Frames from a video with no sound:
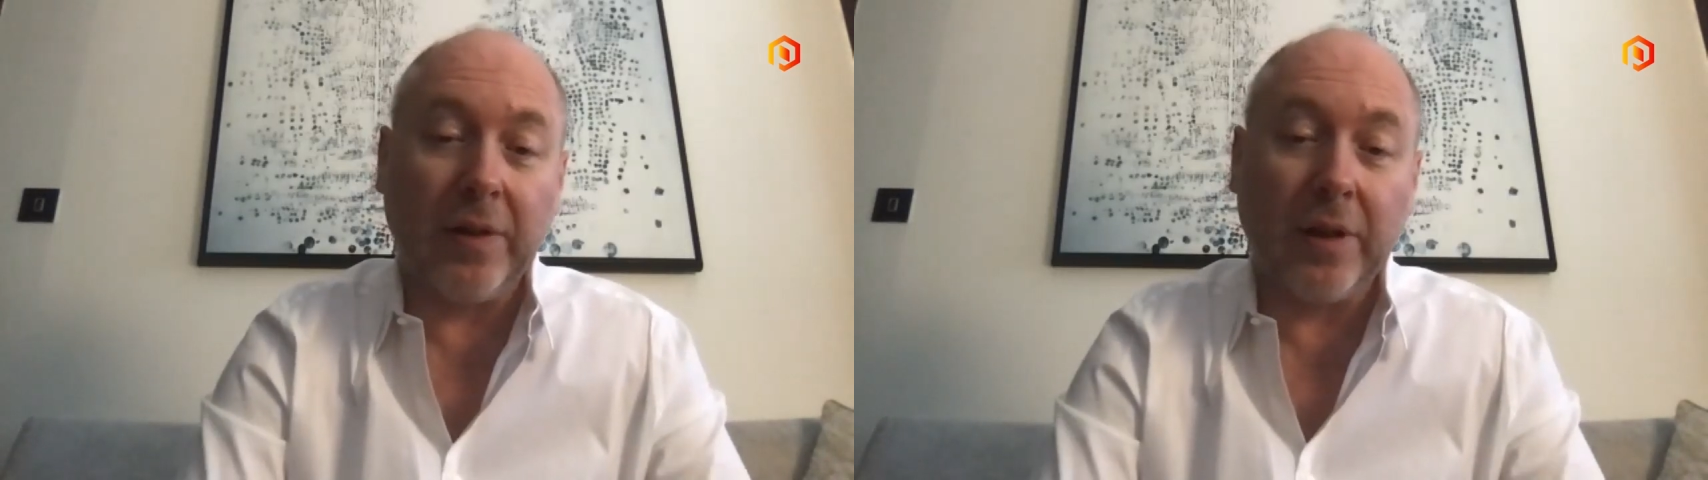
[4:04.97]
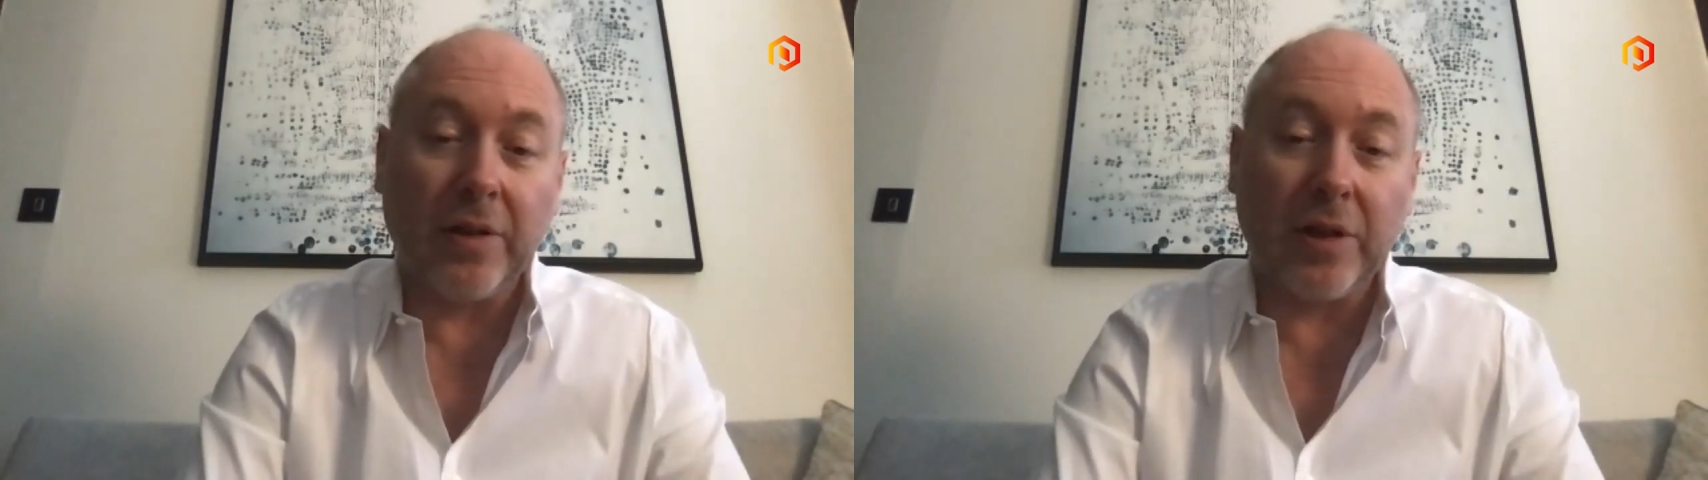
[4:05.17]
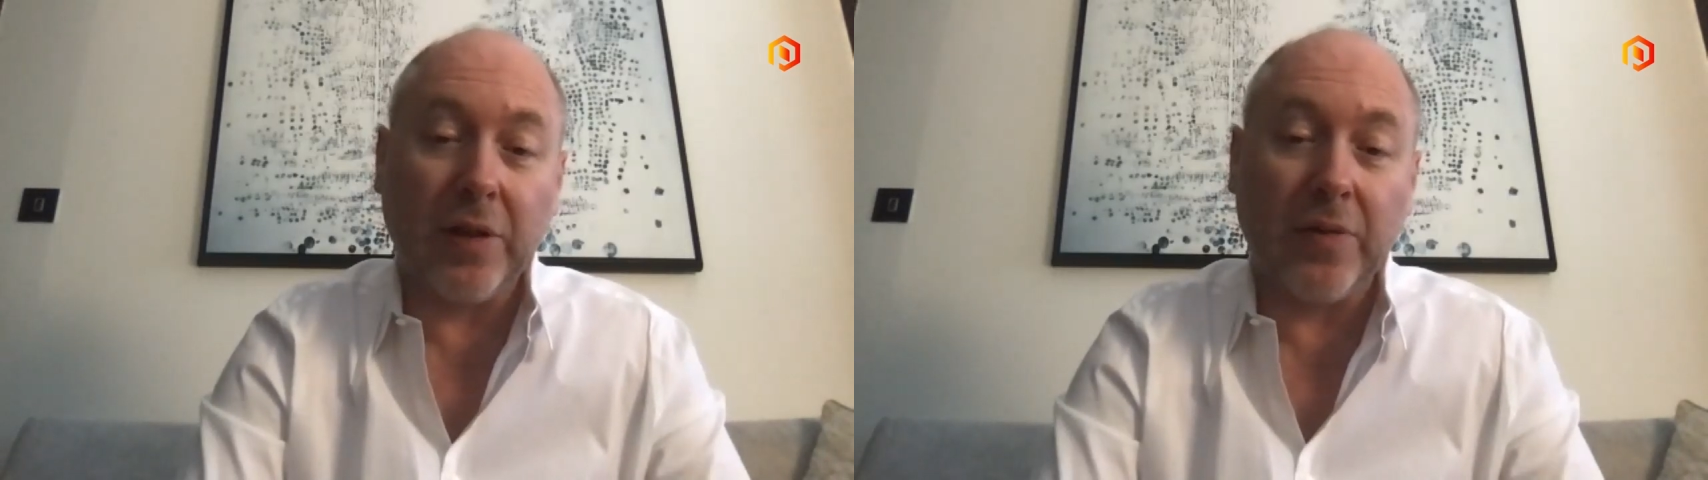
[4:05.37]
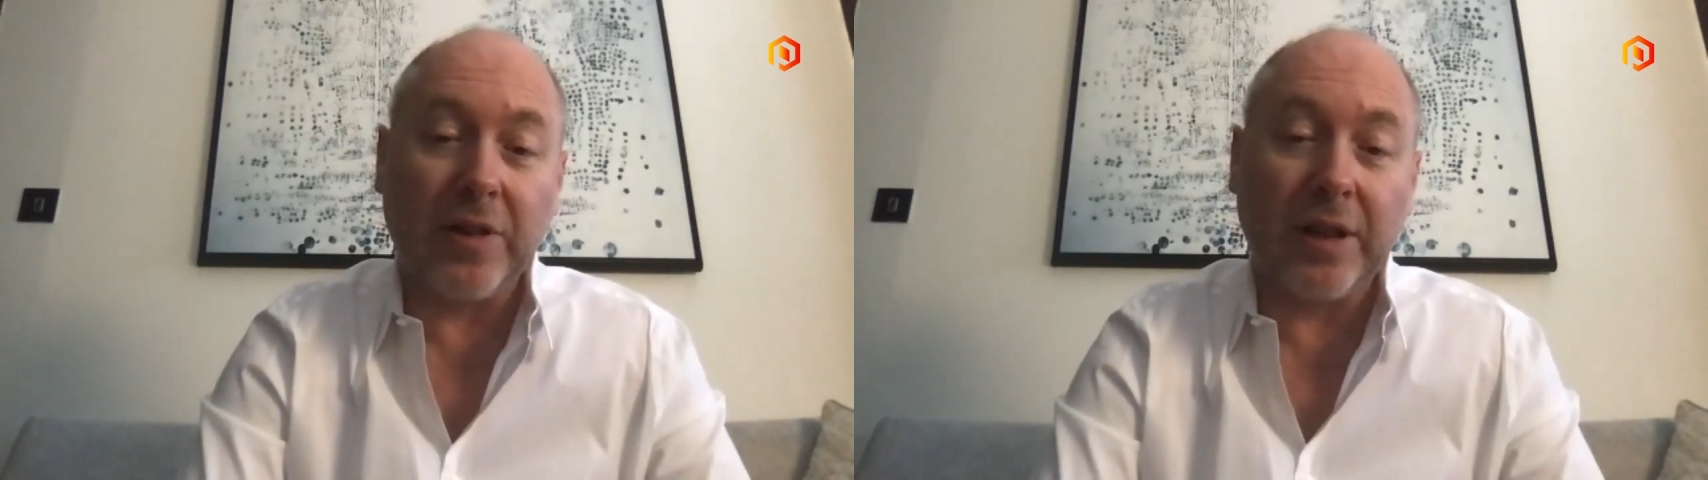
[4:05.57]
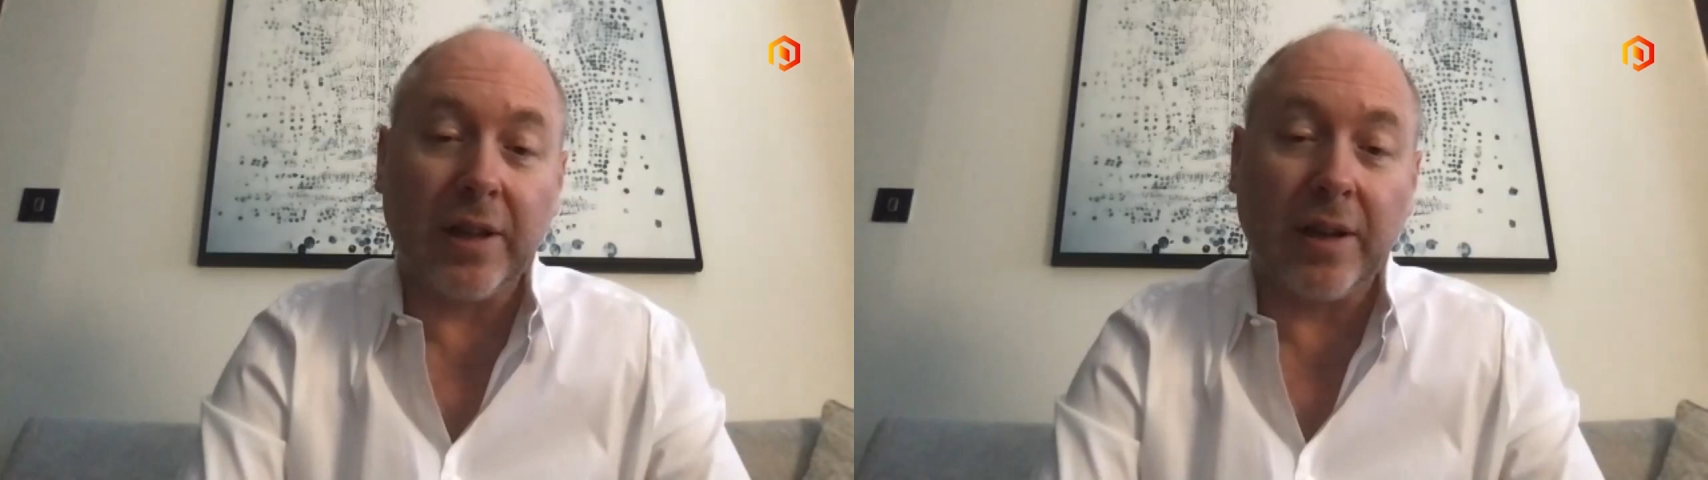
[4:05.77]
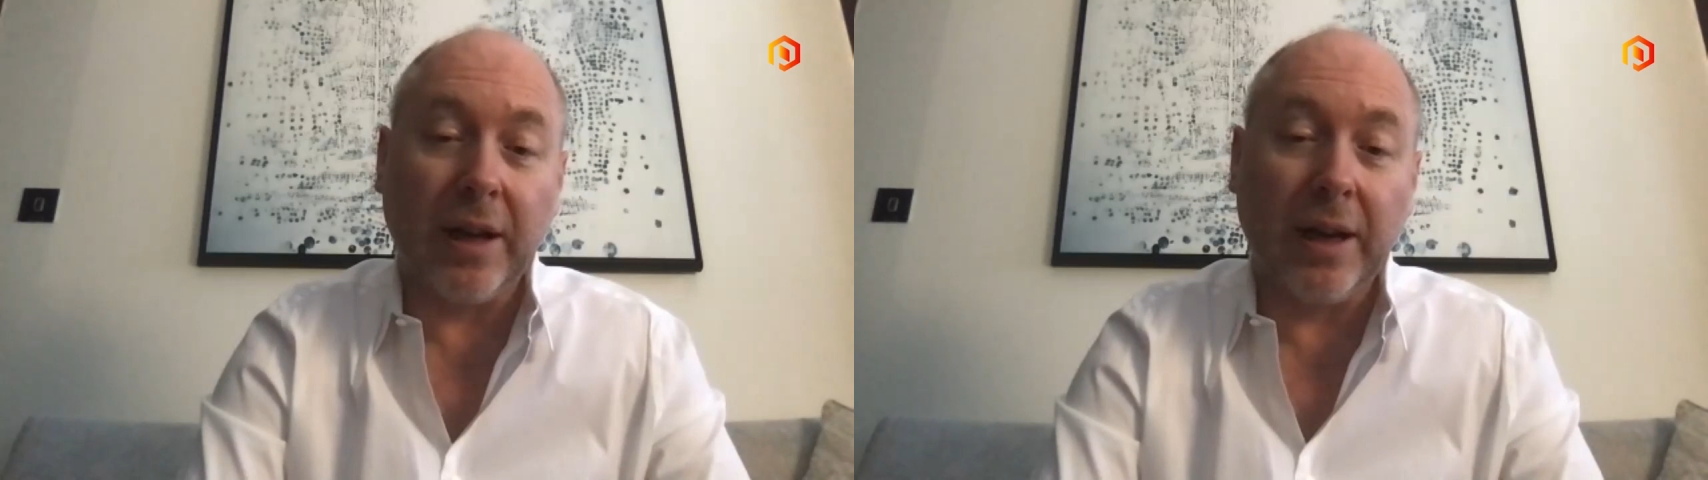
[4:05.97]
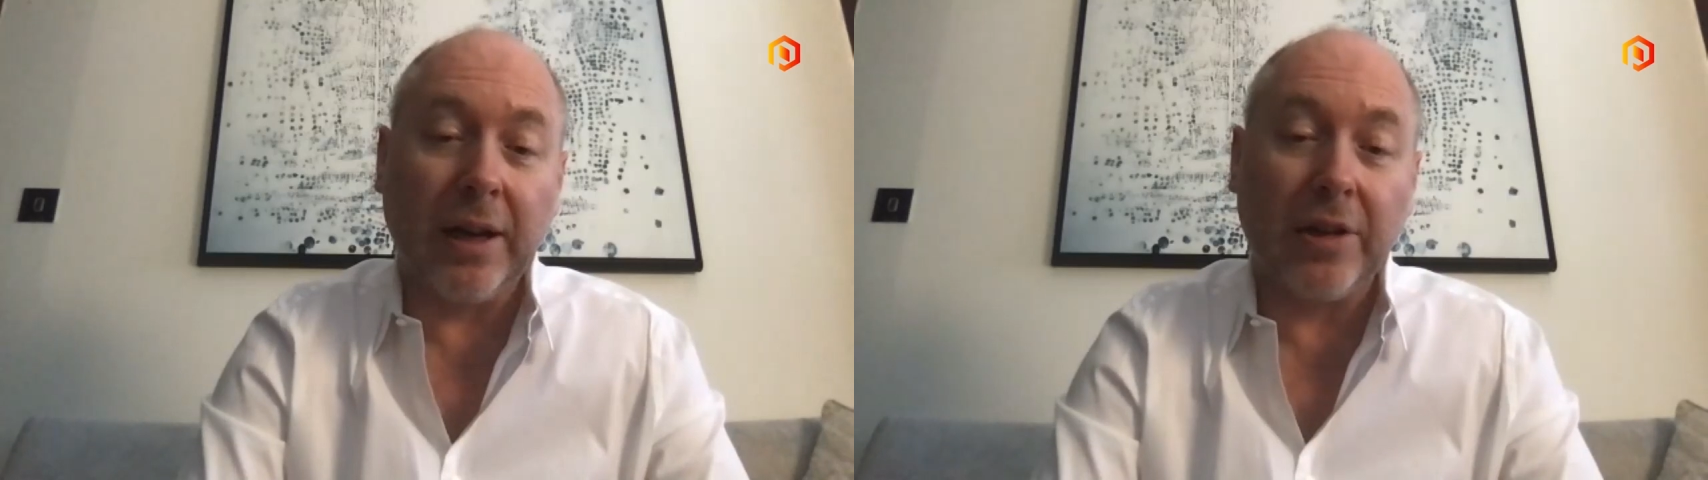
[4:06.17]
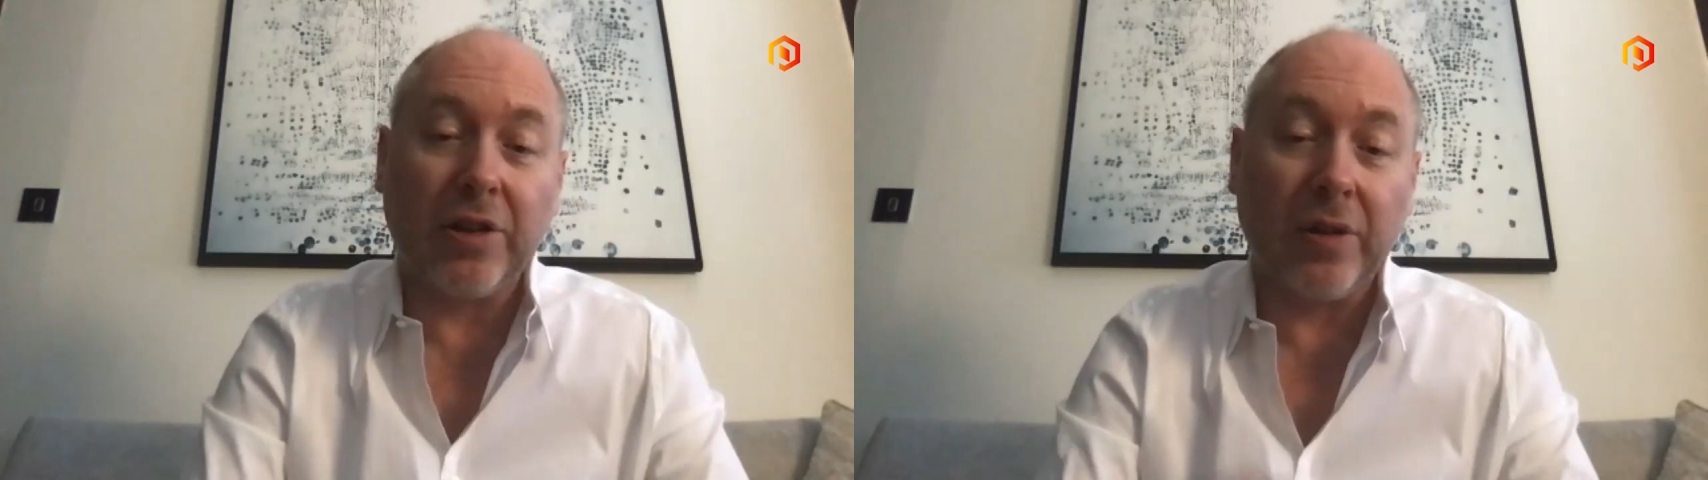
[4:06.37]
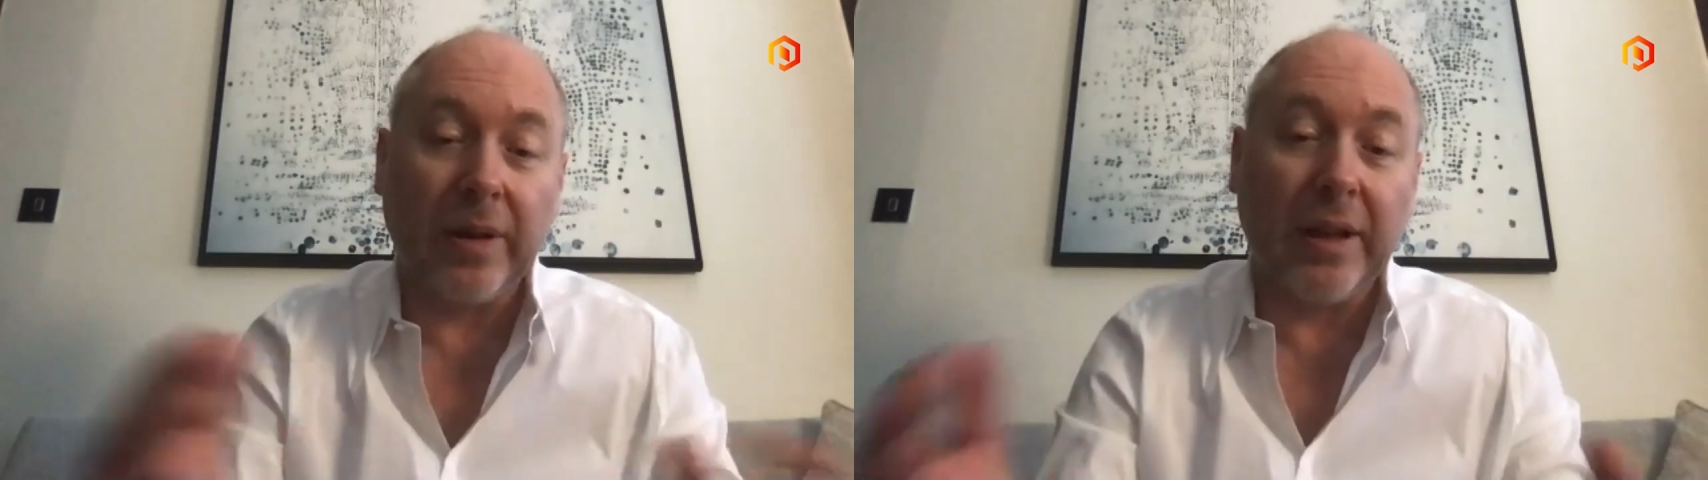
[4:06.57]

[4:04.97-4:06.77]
that are servicing large